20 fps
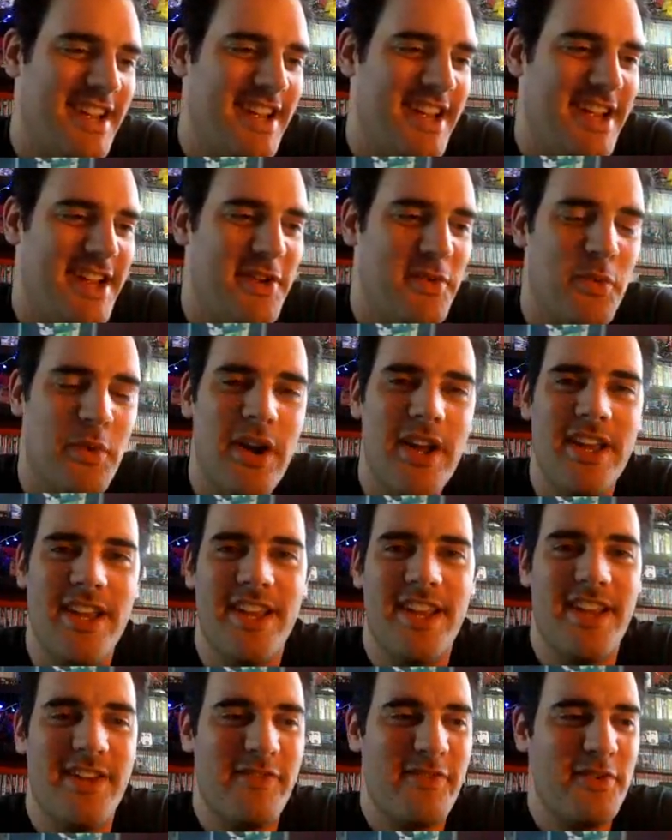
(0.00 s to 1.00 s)
In a way,
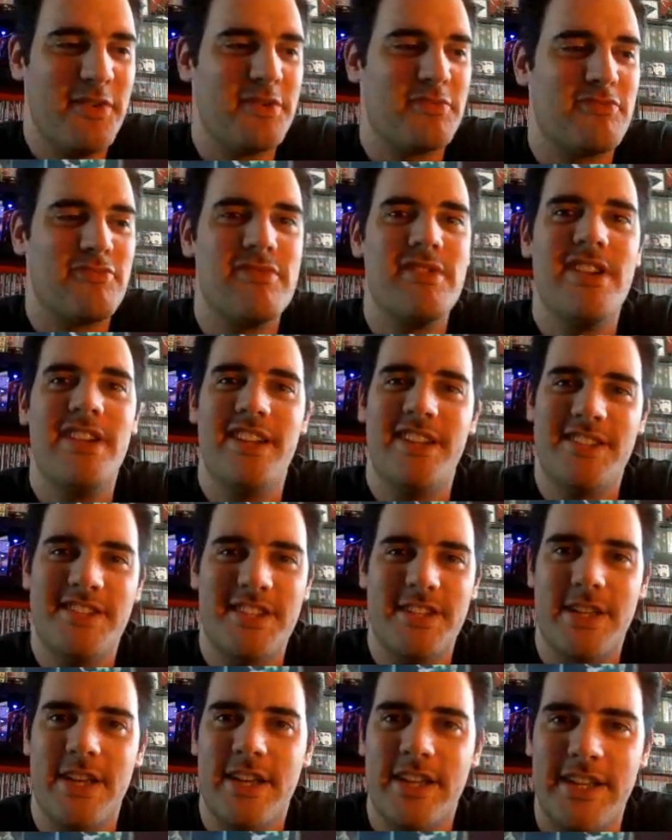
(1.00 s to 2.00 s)
it feels really
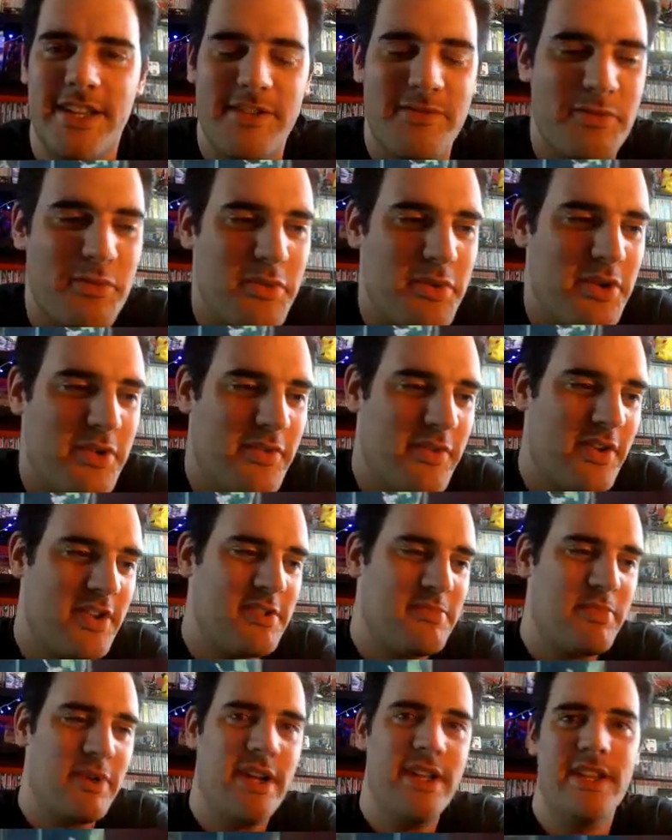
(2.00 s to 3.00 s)
sedate. I mean, when you
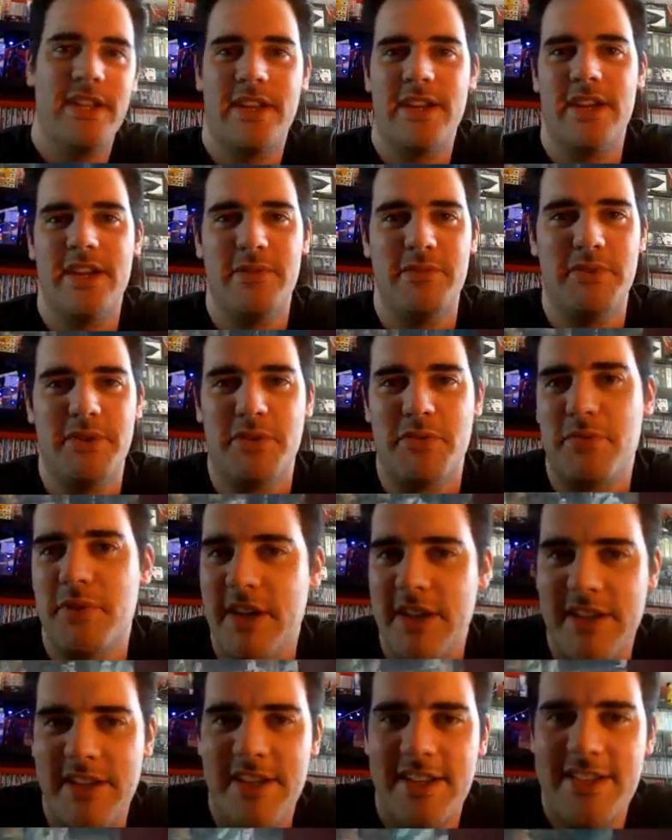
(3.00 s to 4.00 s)
first play the game, you're
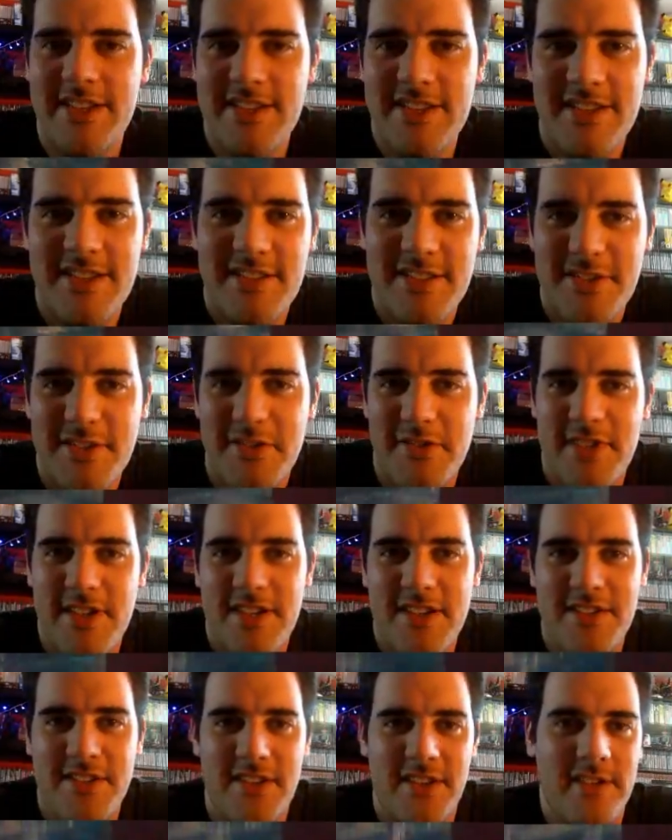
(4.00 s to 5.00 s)
playing the S2000
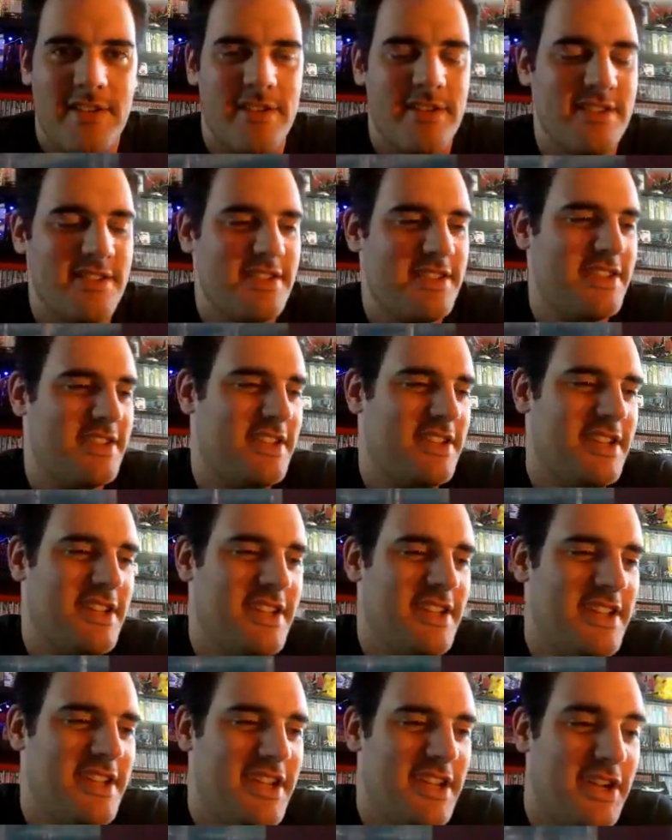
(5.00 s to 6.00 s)
cars, and,
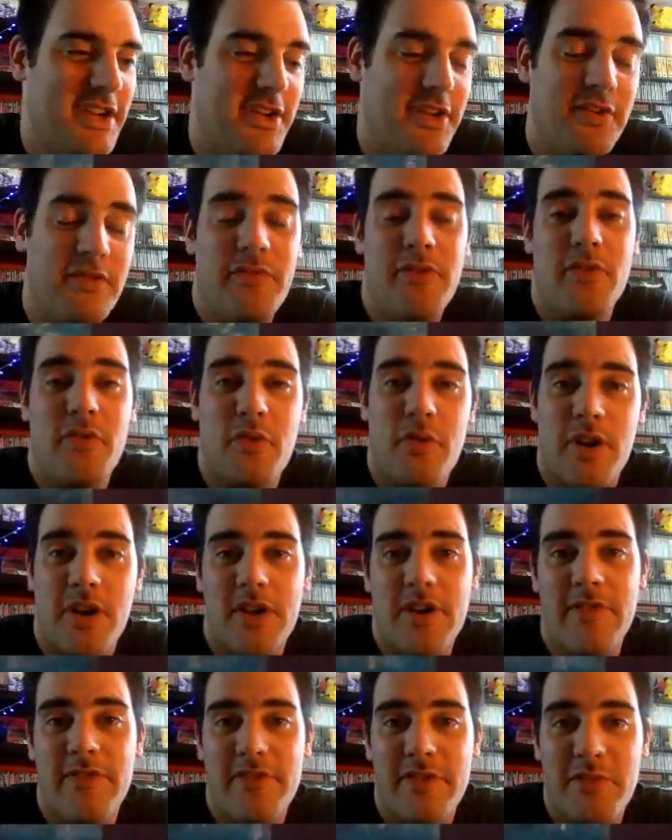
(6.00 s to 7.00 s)
you know, it'll feel quite
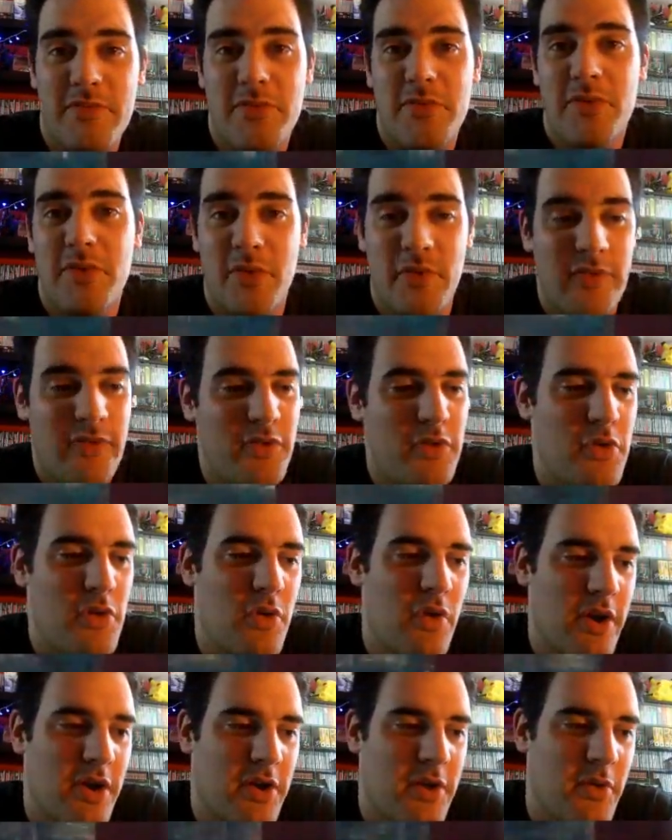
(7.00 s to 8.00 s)
comfortable. It'll feel
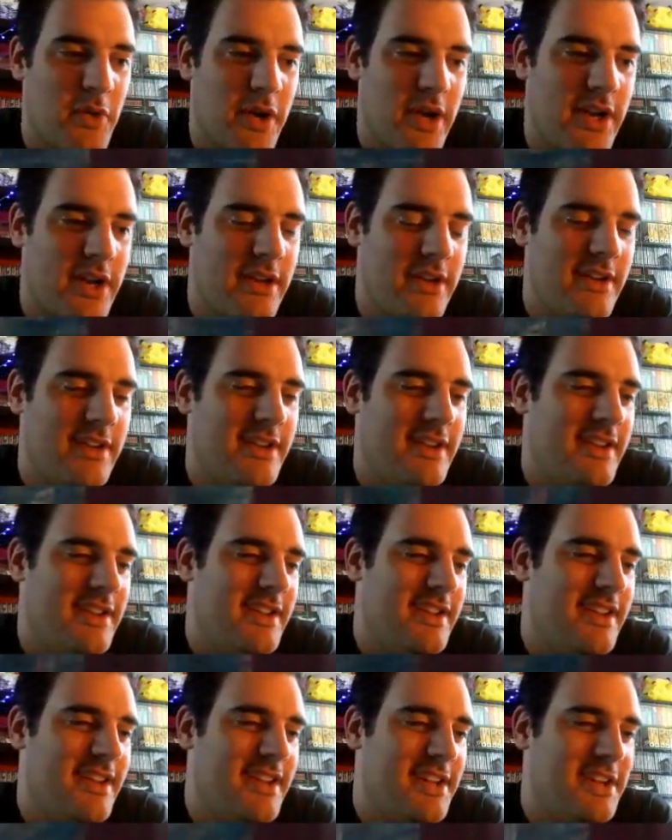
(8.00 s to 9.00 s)
quite quick.
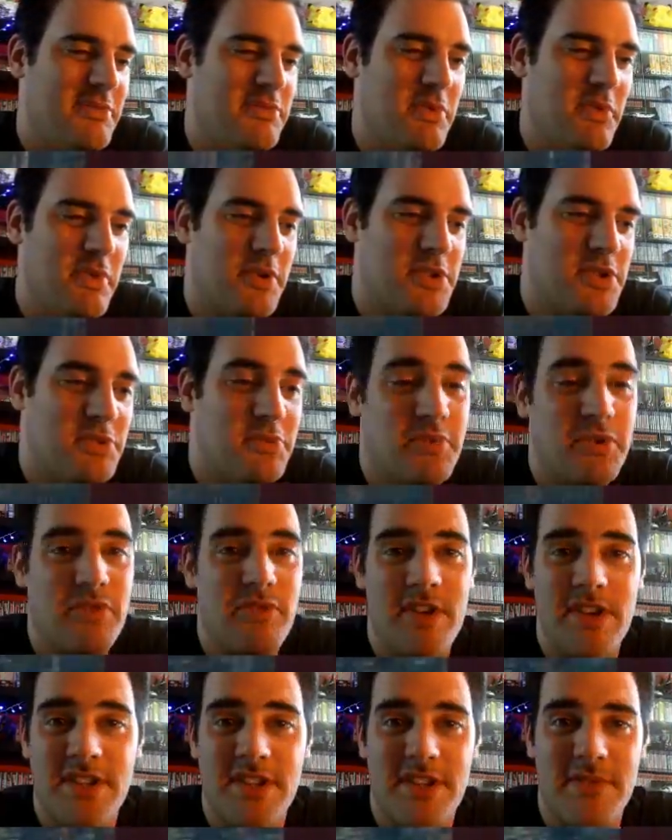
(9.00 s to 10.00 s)
But once you
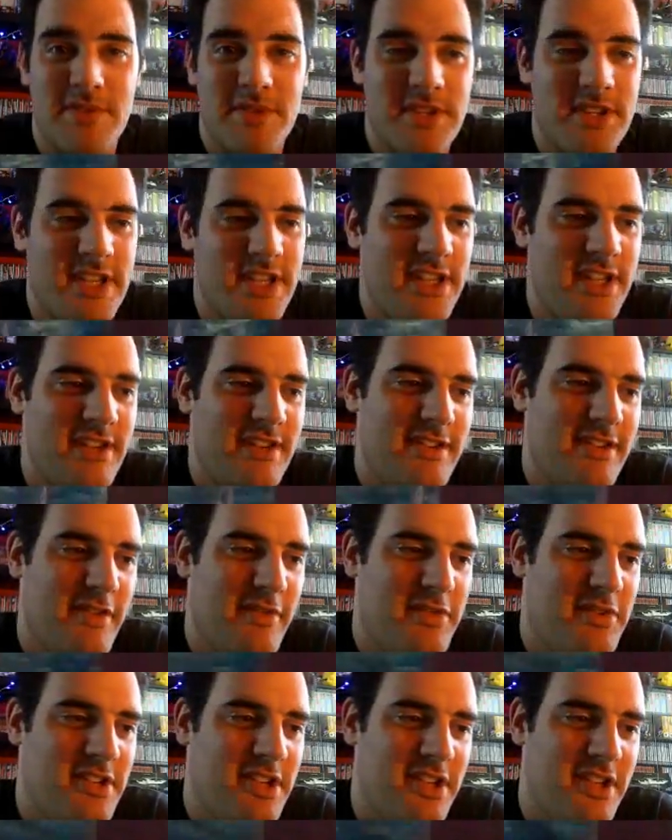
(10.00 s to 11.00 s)
progress up to
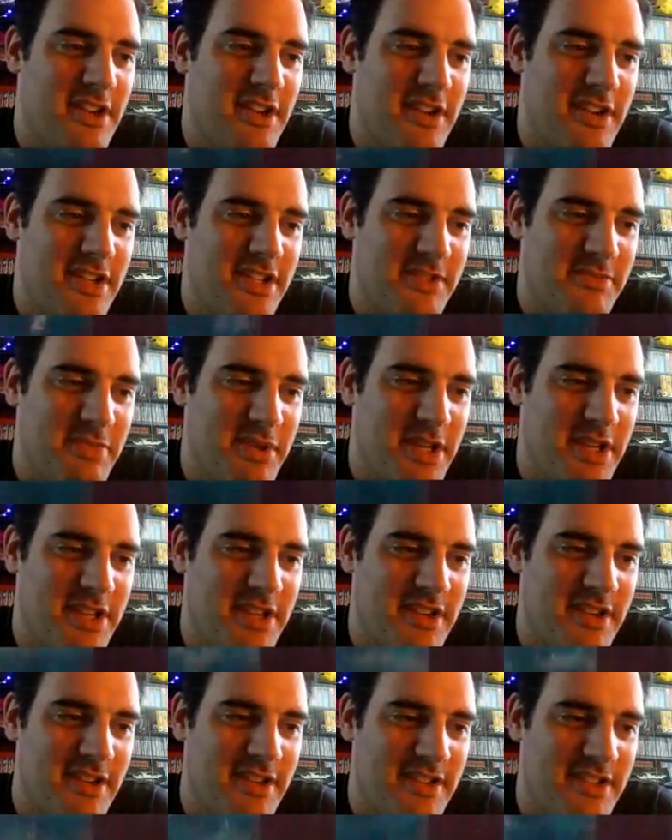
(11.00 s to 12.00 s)
obviously the high speed
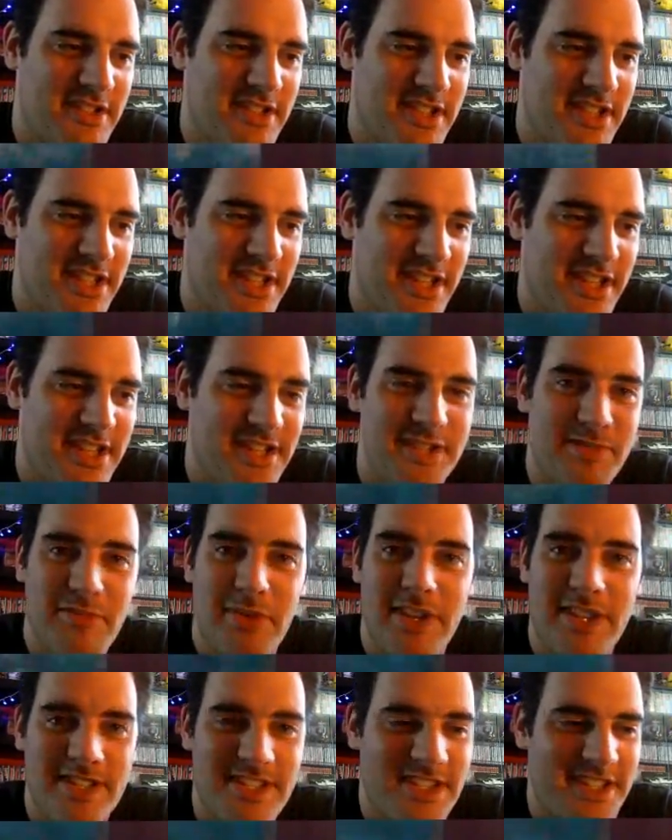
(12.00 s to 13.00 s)
cars, it's
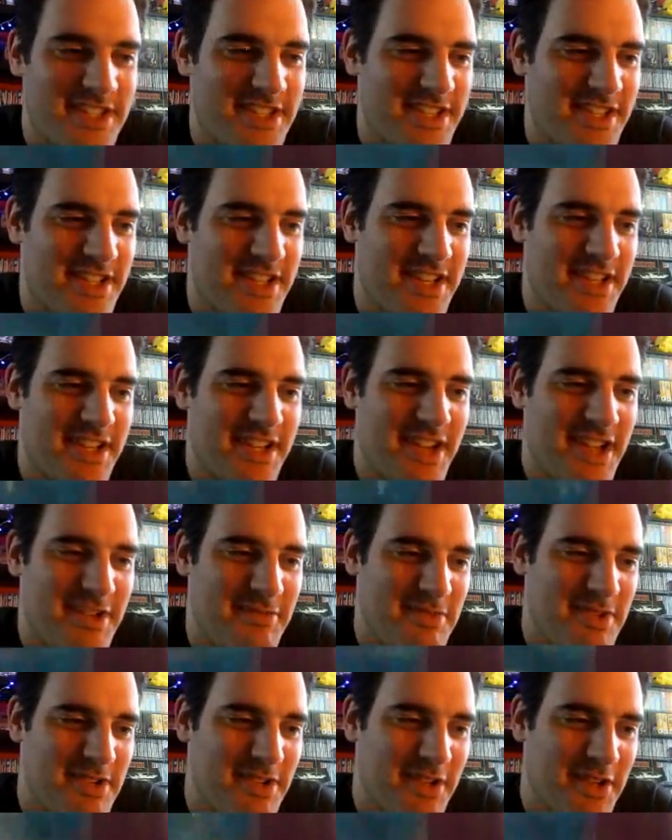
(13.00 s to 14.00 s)
amazing. The game
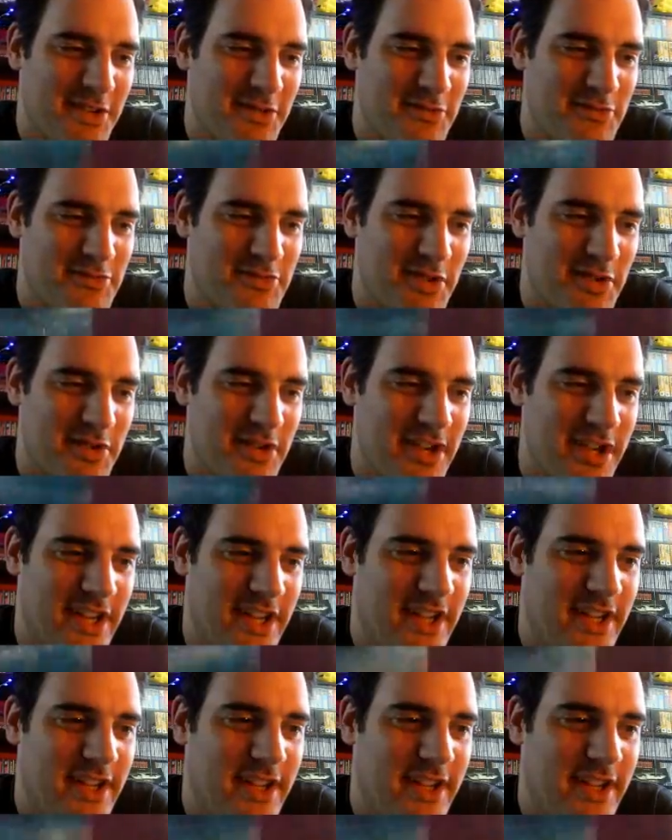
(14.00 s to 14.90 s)
is like a rocket.